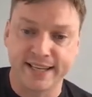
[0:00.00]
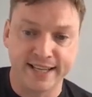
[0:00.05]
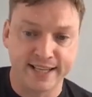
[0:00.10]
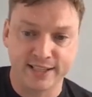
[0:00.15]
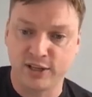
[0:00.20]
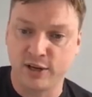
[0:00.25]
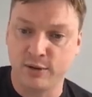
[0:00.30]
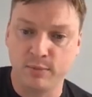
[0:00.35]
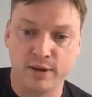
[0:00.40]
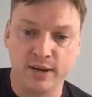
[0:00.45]
this
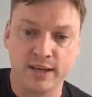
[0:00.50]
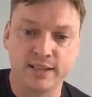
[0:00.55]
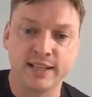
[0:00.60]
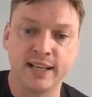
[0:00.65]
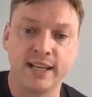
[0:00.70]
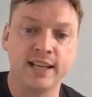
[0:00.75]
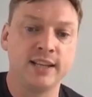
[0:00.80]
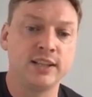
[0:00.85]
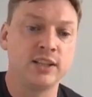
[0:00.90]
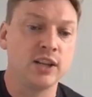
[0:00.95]

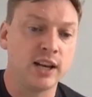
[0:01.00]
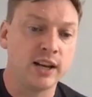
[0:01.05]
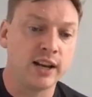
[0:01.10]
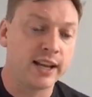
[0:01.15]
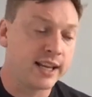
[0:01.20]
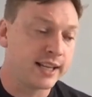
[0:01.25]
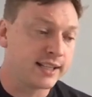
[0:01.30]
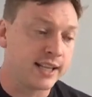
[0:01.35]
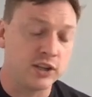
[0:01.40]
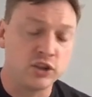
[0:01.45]
community.
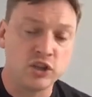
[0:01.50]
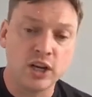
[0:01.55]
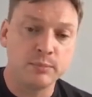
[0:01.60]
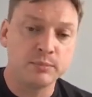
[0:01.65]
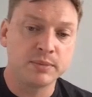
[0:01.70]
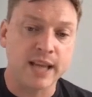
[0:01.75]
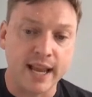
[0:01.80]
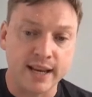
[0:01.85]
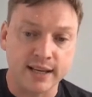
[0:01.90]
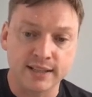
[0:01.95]
Like I say, Jim
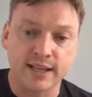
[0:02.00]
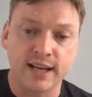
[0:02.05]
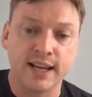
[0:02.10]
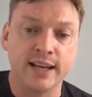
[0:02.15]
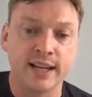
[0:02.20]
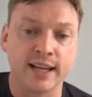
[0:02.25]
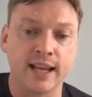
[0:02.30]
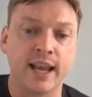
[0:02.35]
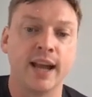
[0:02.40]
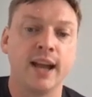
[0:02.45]
Zhang's
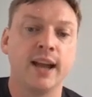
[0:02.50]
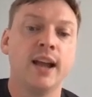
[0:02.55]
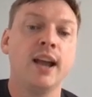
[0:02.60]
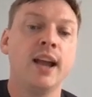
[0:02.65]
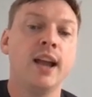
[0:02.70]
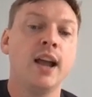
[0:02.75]
leading it.